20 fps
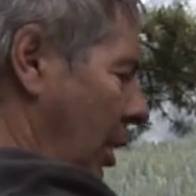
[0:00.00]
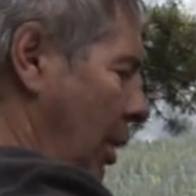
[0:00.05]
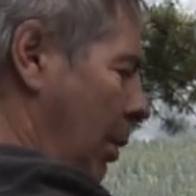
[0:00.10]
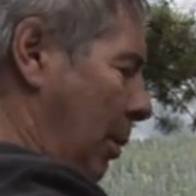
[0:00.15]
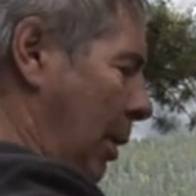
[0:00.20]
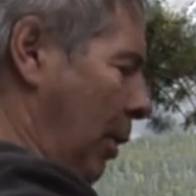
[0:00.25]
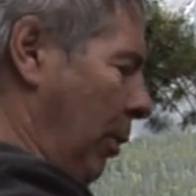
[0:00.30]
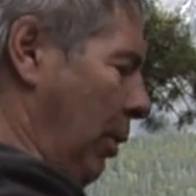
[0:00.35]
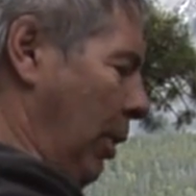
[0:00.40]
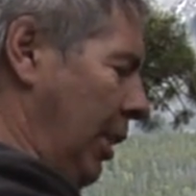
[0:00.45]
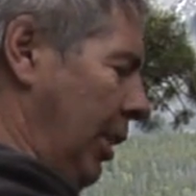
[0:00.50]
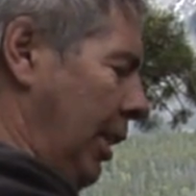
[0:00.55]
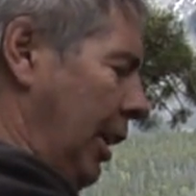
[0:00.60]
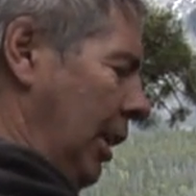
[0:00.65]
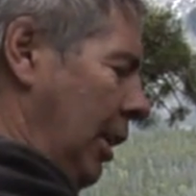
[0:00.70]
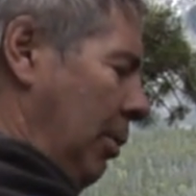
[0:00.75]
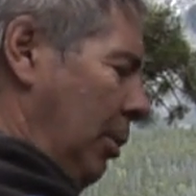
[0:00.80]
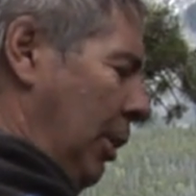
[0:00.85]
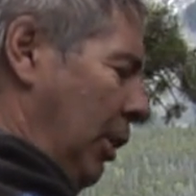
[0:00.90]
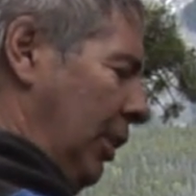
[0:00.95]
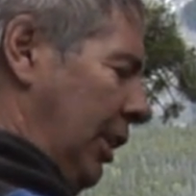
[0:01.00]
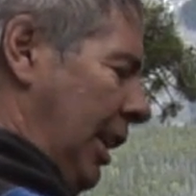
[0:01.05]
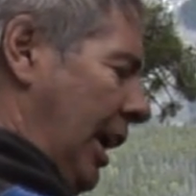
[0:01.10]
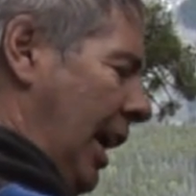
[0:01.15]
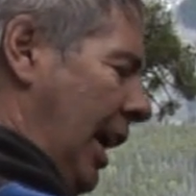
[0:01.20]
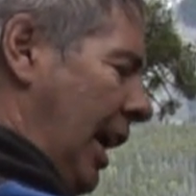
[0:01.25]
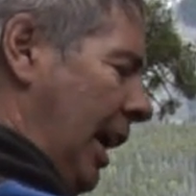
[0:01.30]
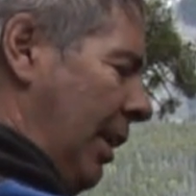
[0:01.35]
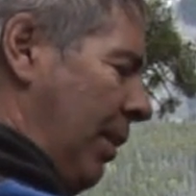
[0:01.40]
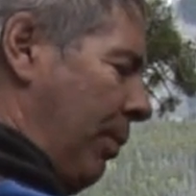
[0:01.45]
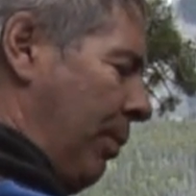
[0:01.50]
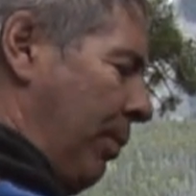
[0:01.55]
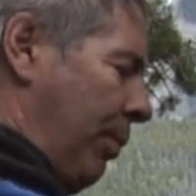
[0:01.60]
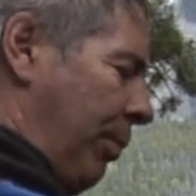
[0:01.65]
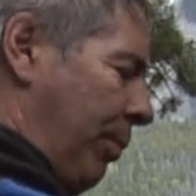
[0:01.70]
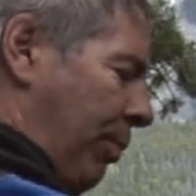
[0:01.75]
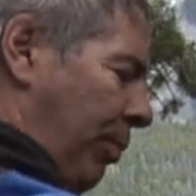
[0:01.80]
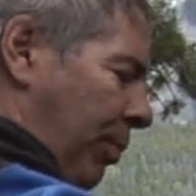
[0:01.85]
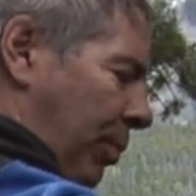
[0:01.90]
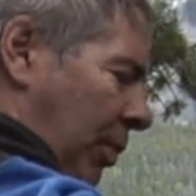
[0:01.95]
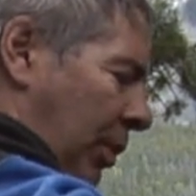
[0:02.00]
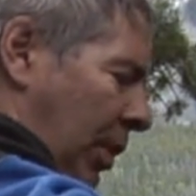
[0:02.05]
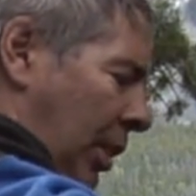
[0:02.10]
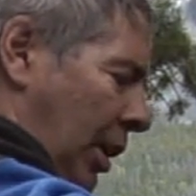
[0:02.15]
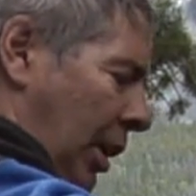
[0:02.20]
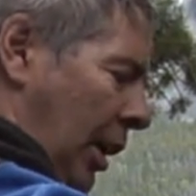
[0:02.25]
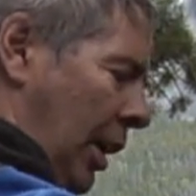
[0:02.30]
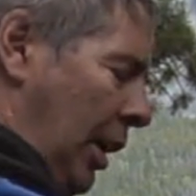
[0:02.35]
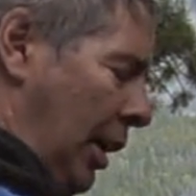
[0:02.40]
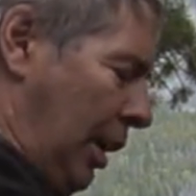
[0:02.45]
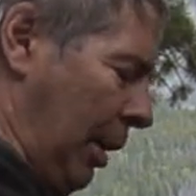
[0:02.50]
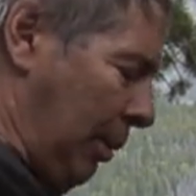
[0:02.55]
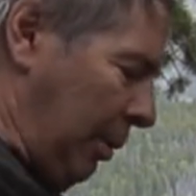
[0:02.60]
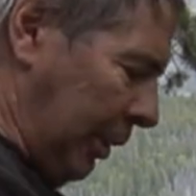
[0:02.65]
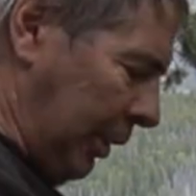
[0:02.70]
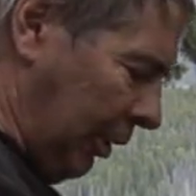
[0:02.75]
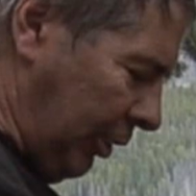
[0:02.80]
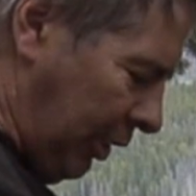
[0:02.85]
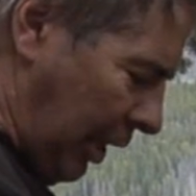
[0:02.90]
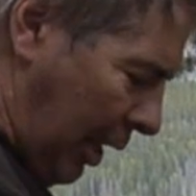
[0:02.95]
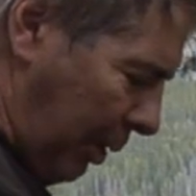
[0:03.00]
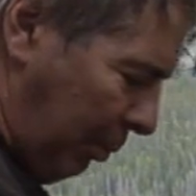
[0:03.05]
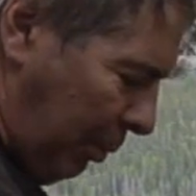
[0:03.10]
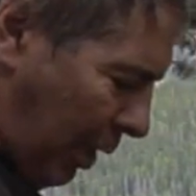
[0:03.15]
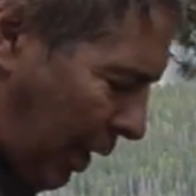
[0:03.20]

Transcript: you may want to think about that. Um, at the same